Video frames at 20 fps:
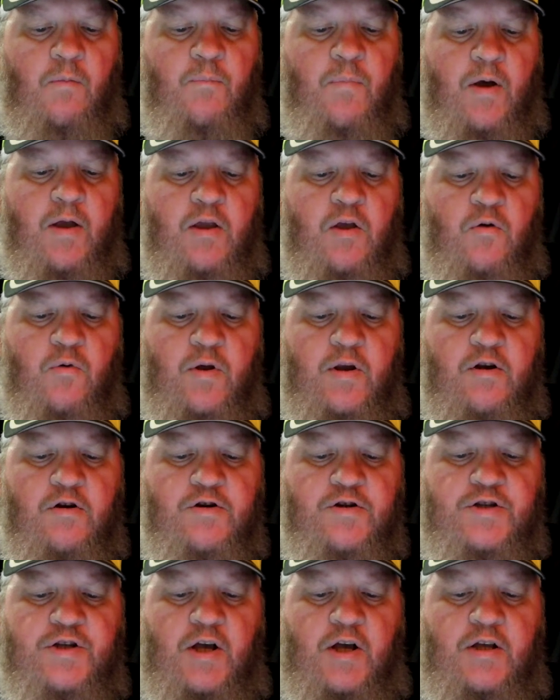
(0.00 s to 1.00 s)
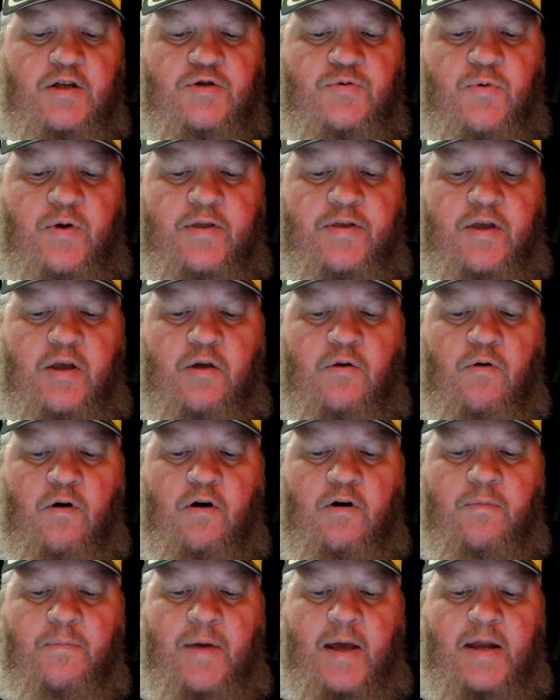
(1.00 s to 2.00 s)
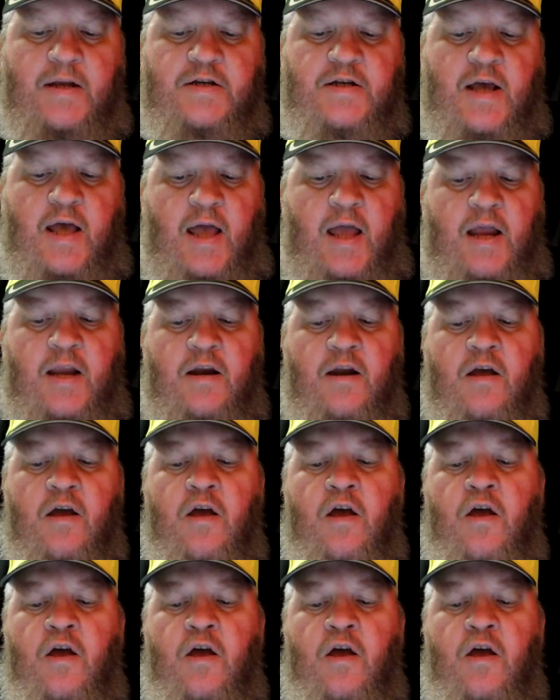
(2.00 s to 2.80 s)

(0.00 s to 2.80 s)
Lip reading: But you and your sons with you are to maintain